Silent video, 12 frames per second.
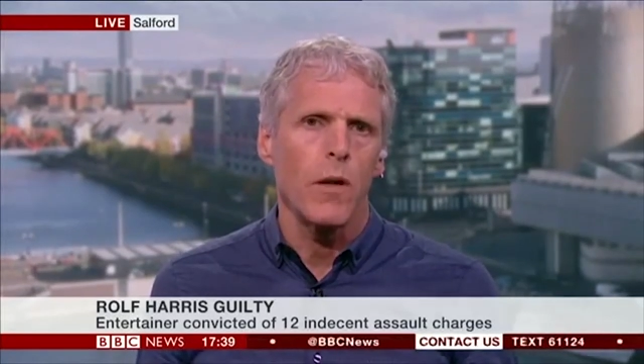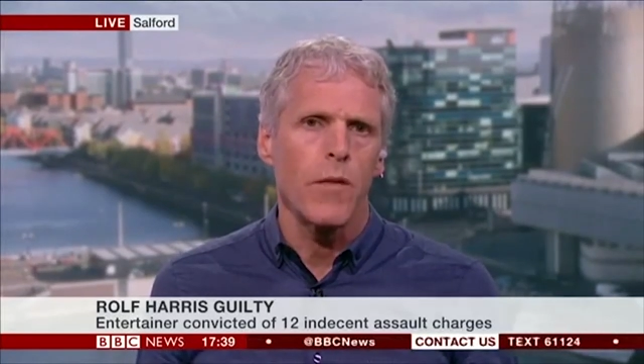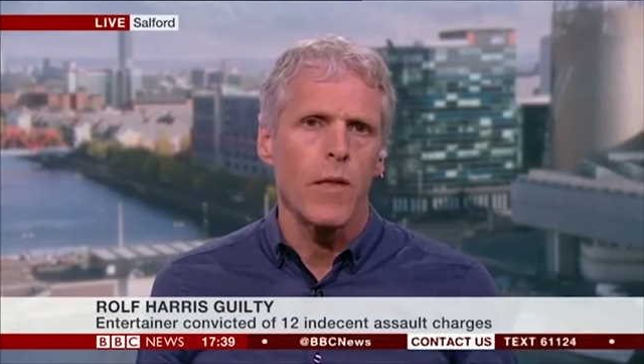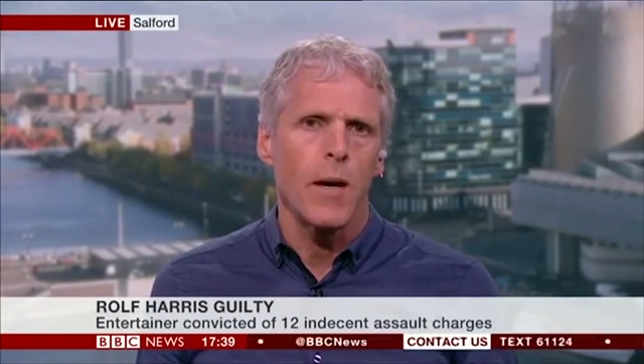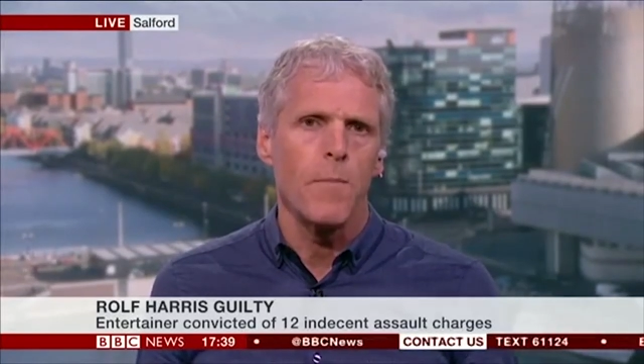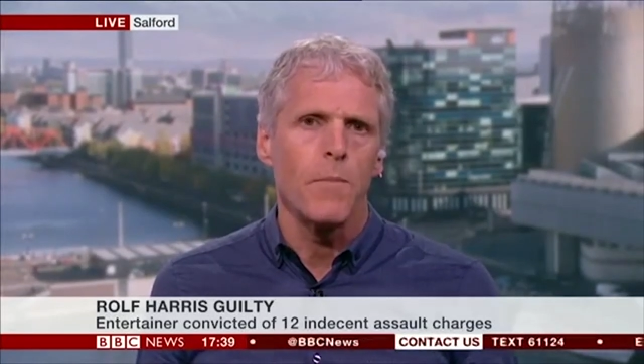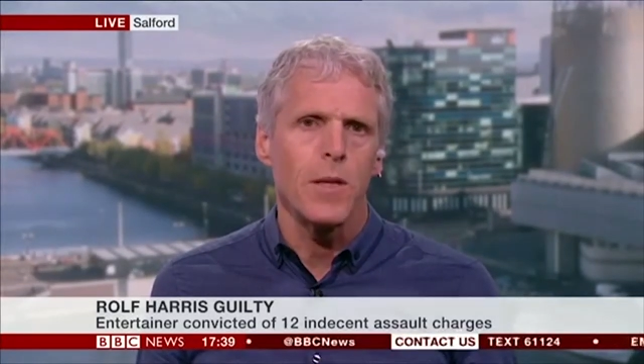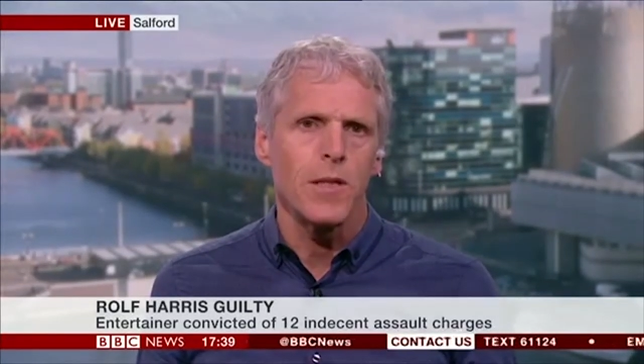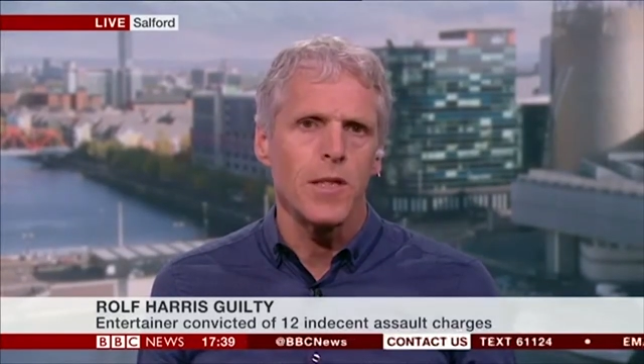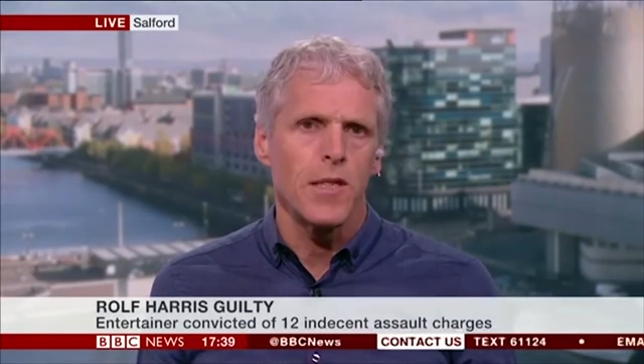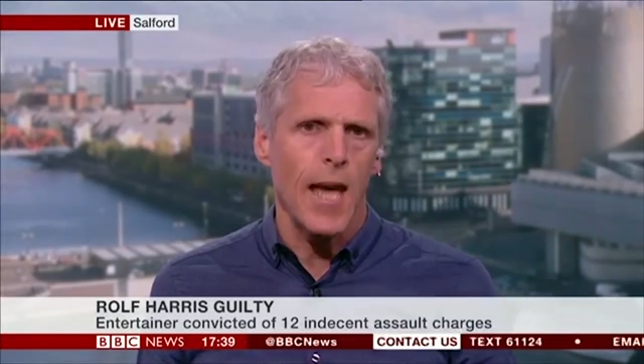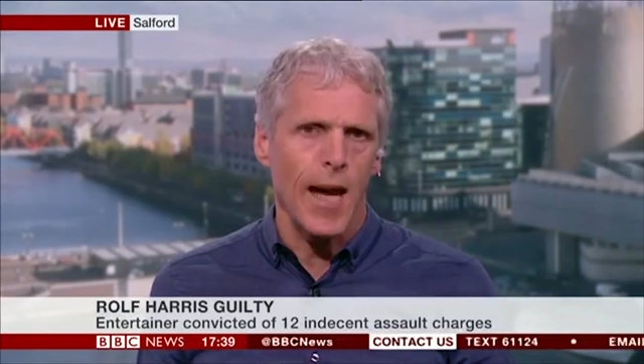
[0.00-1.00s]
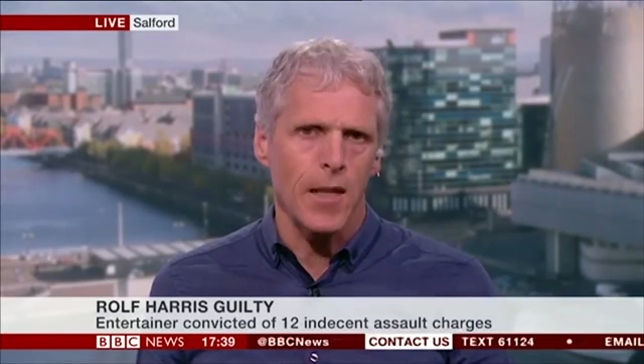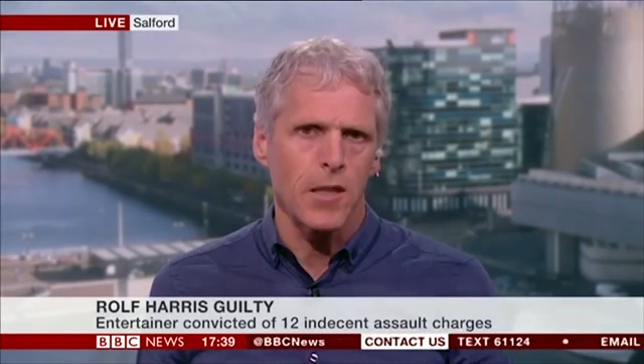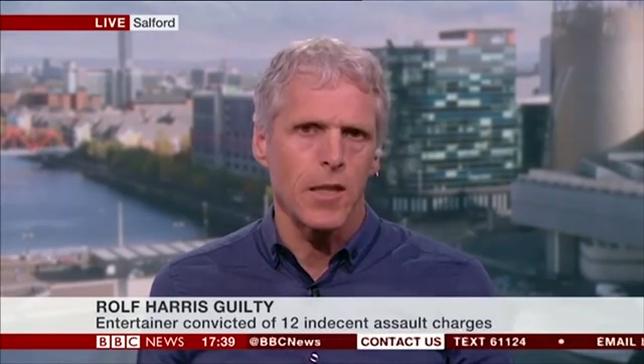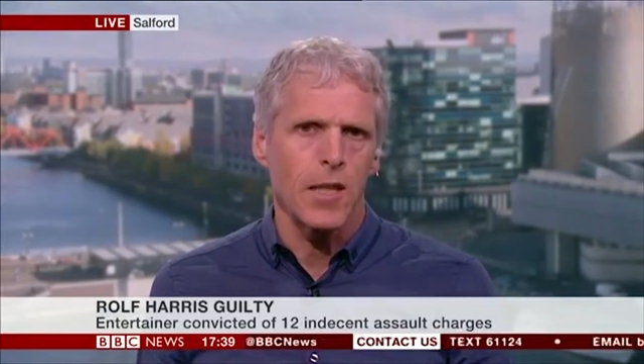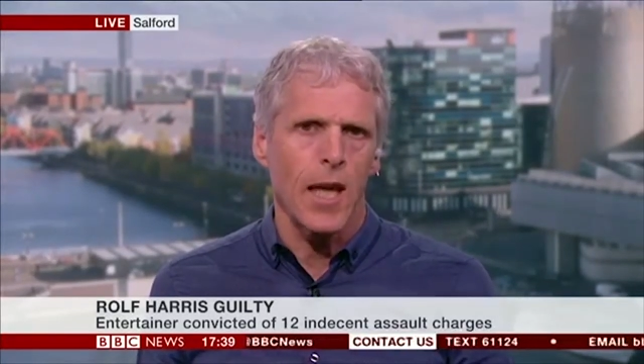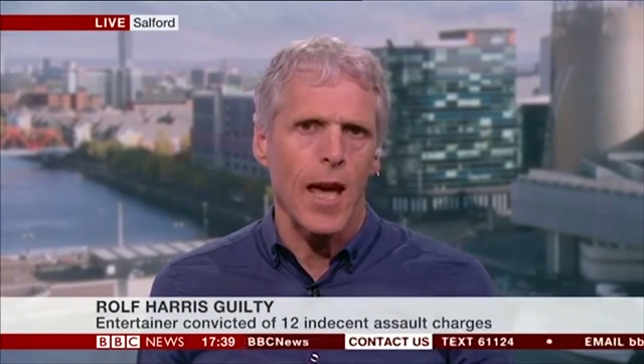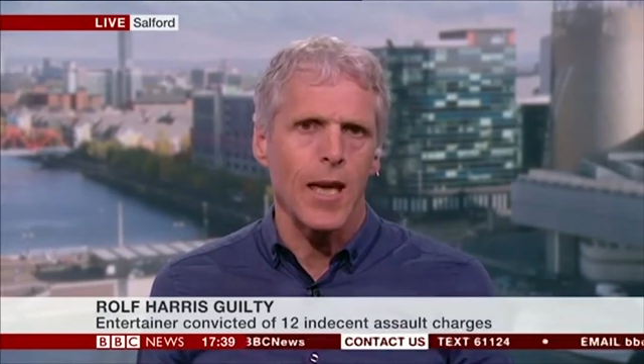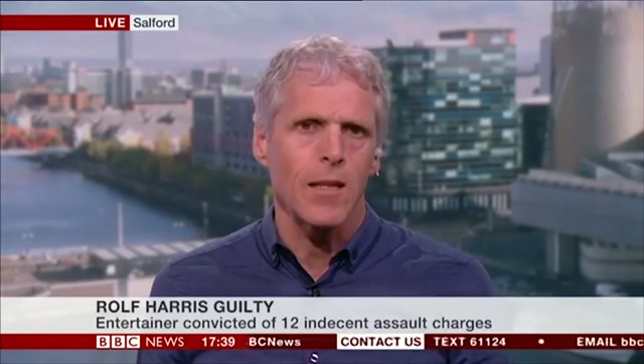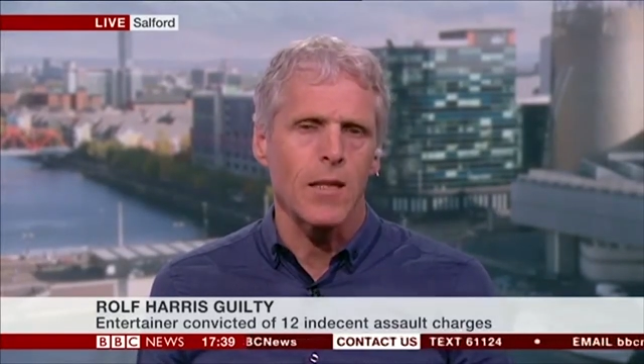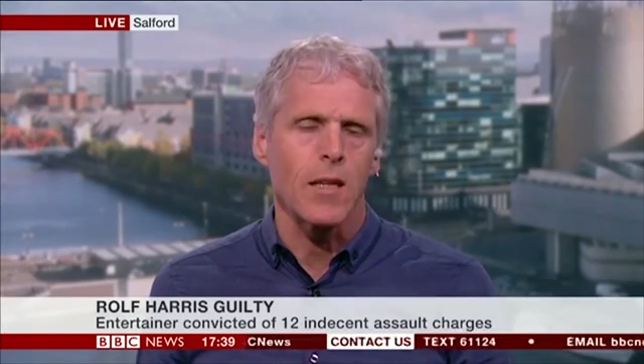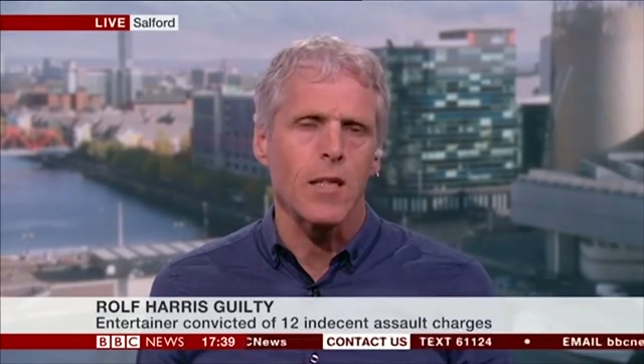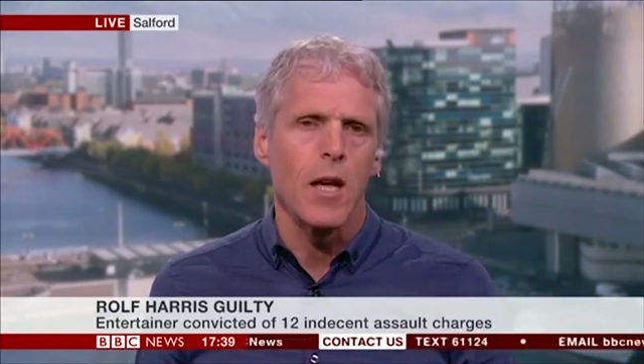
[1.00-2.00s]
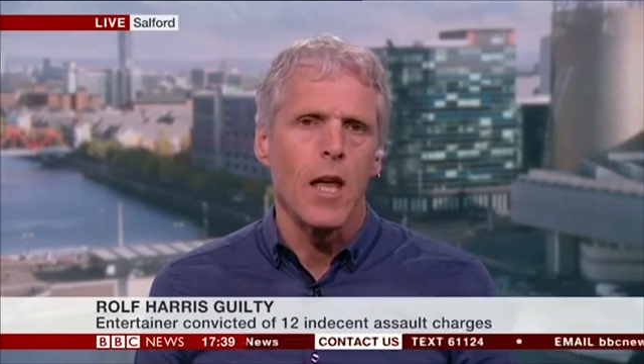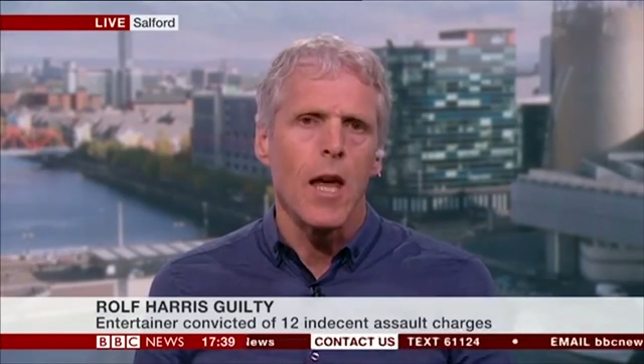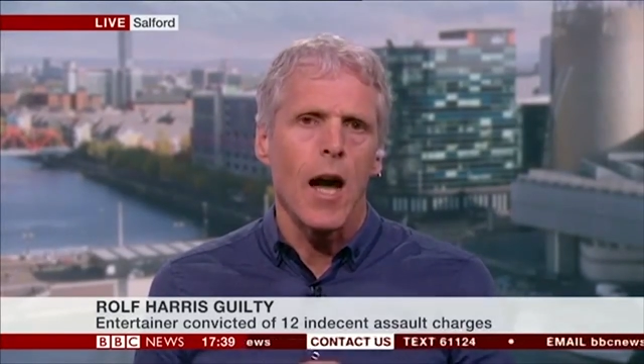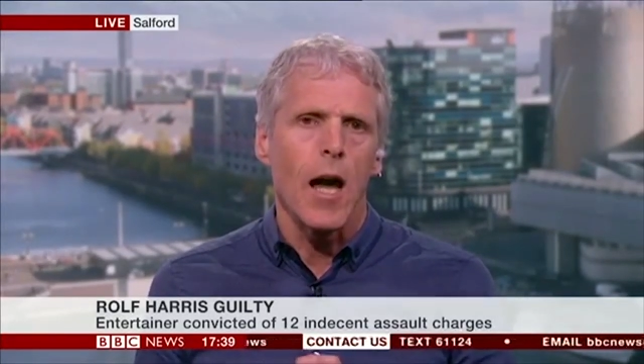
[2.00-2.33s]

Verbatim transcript: with um, detected cases.